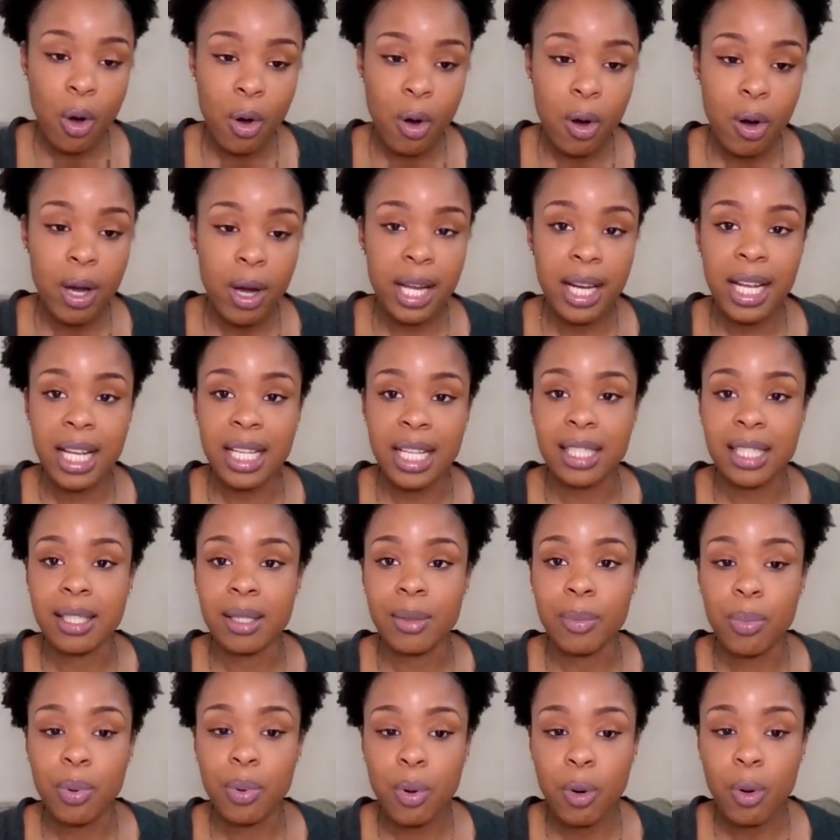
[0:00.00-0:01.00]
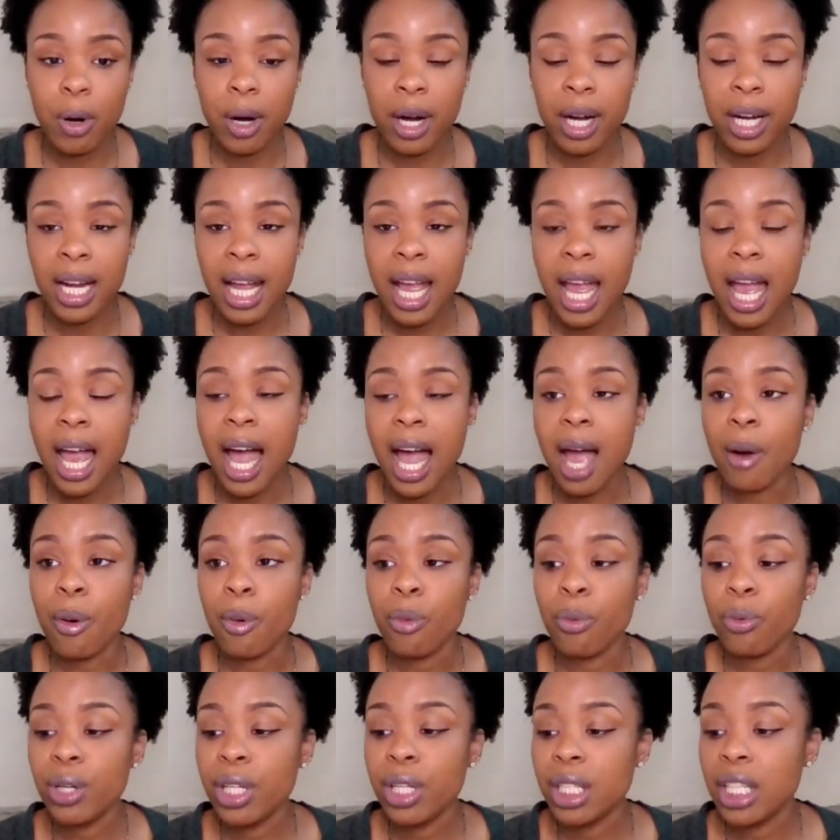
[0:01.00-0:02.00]
on and support. I
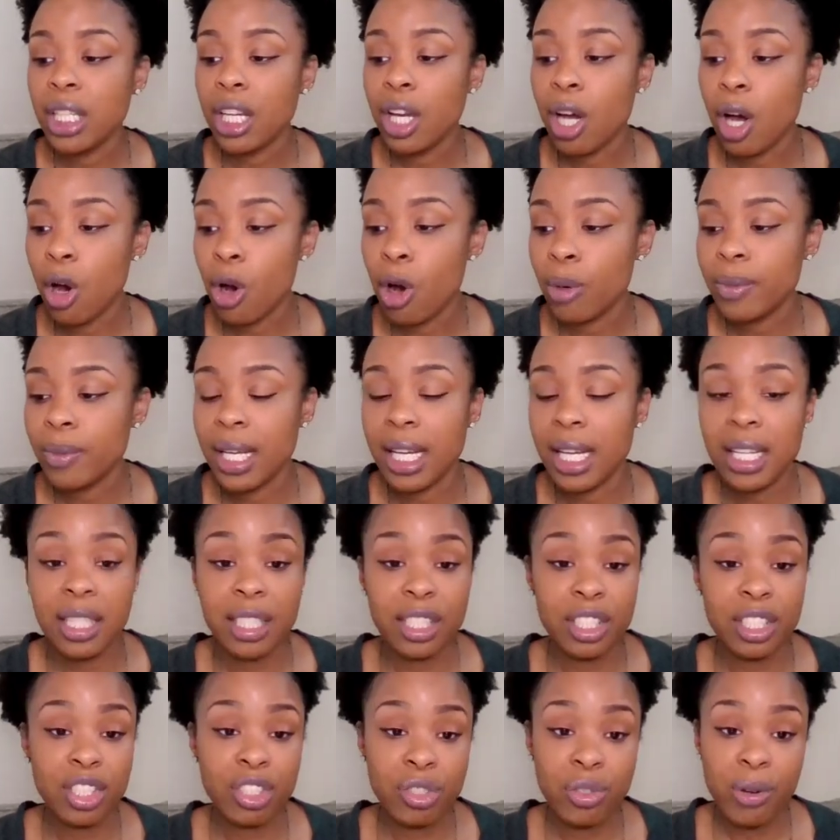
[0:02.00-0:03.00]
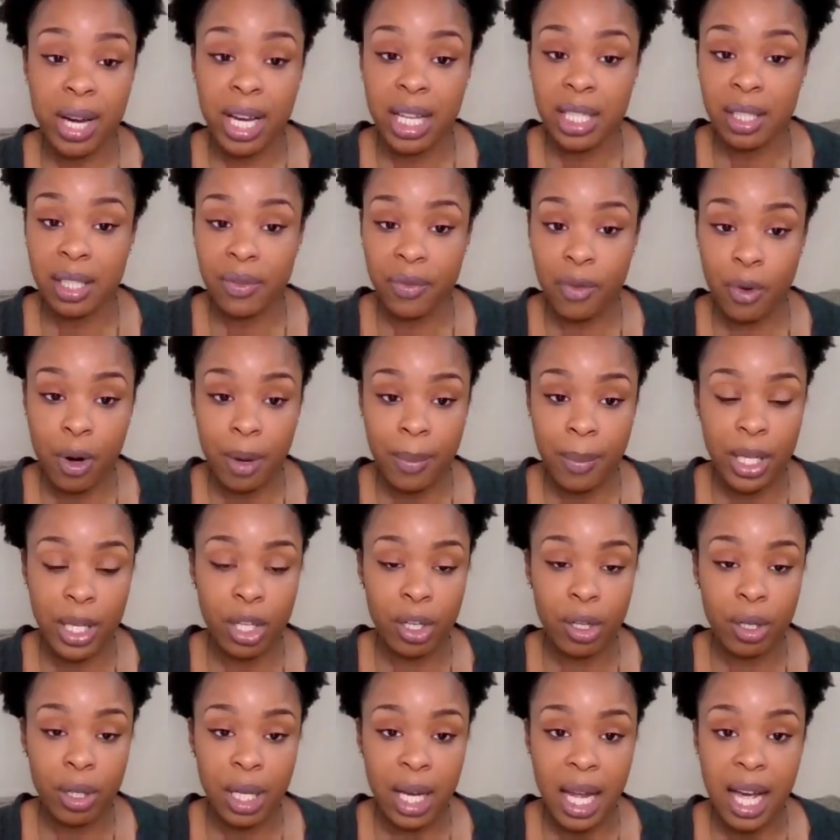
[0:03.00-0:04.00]
really hope that it is
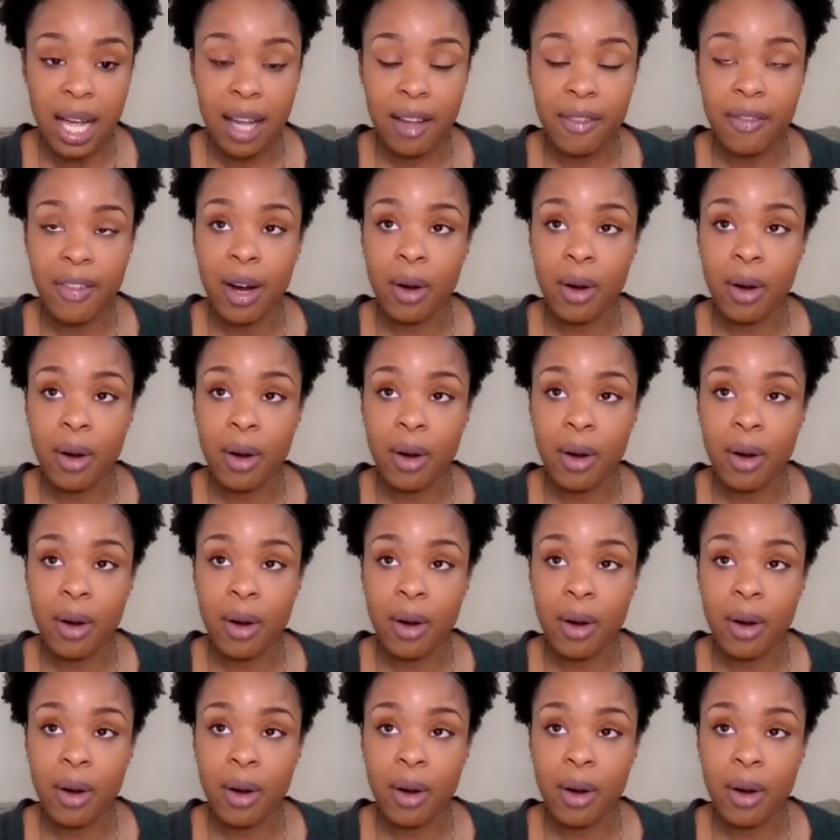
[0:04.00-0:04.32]
transforming your life.